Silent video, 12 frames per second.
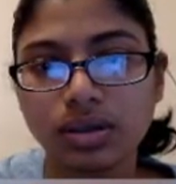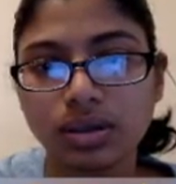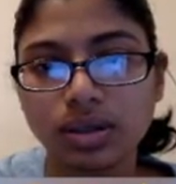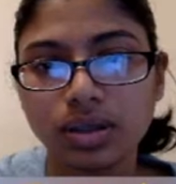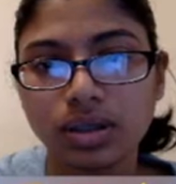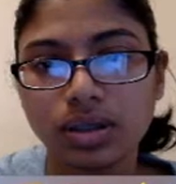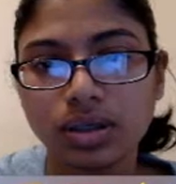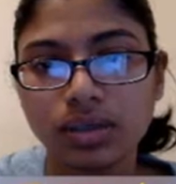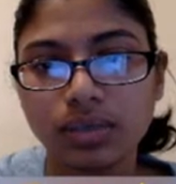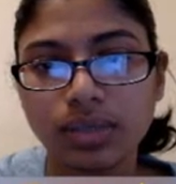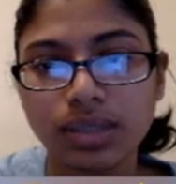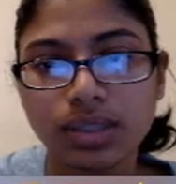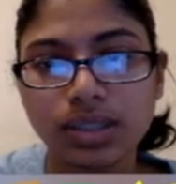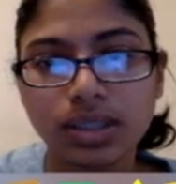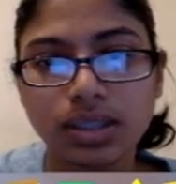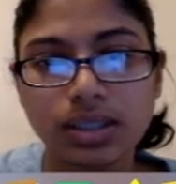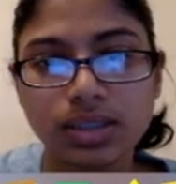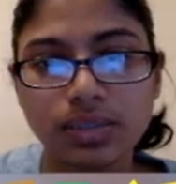here I'm going to delete
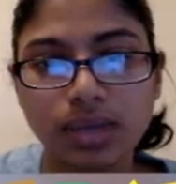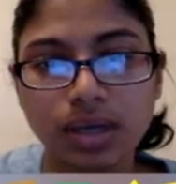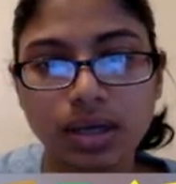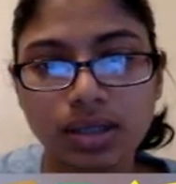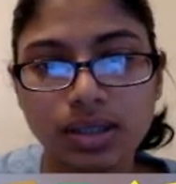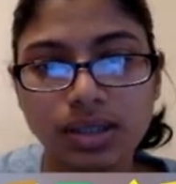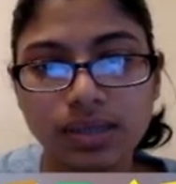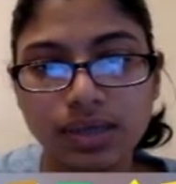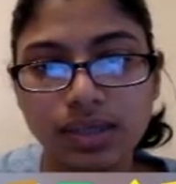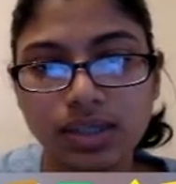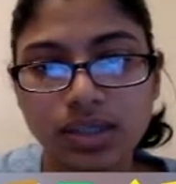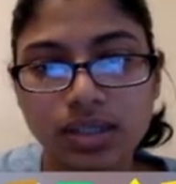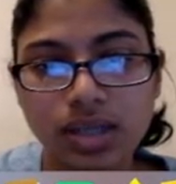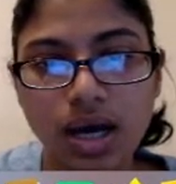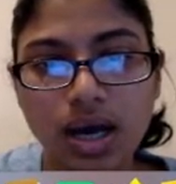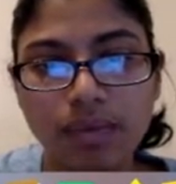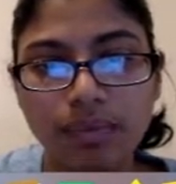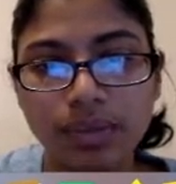this block and see if I can just
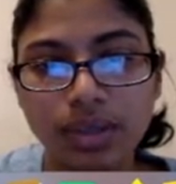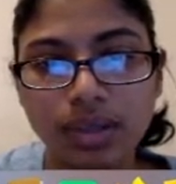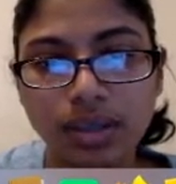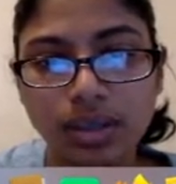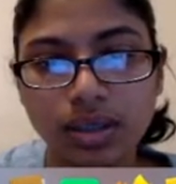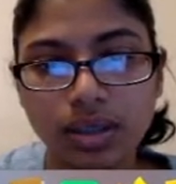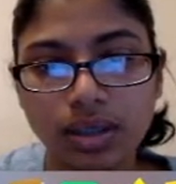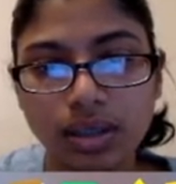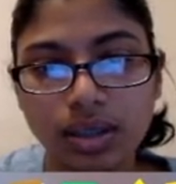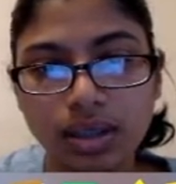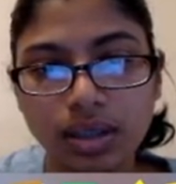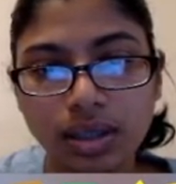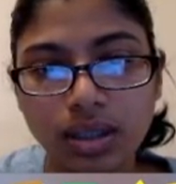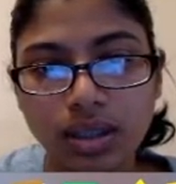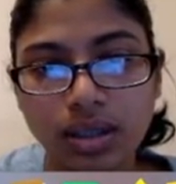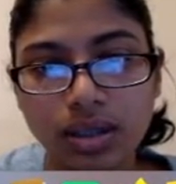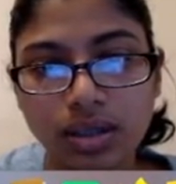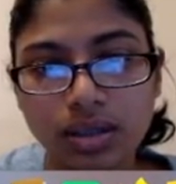copy
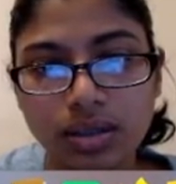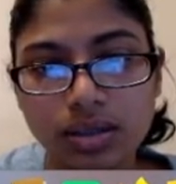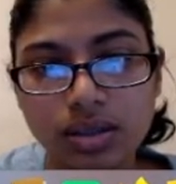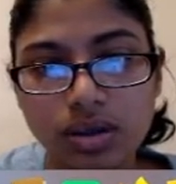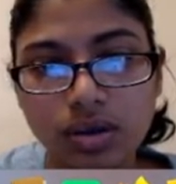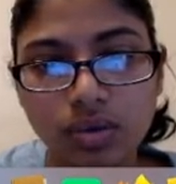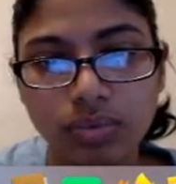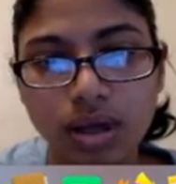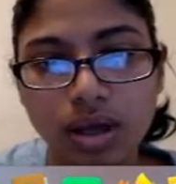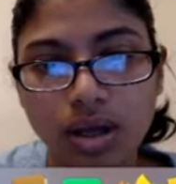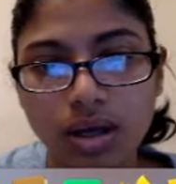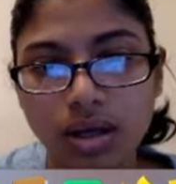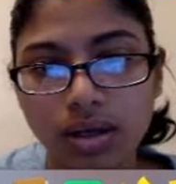this whole block.